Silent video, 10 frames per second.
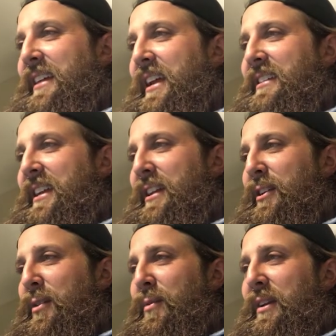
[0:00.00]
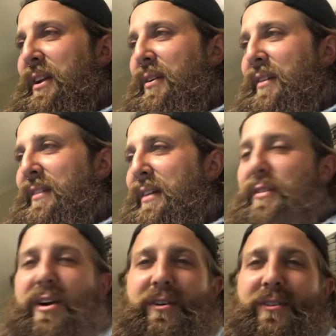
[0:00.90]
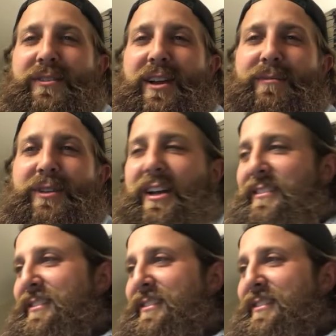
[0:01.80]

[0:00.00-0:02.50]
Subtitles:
easy to do when you don't even have 100 subs yet.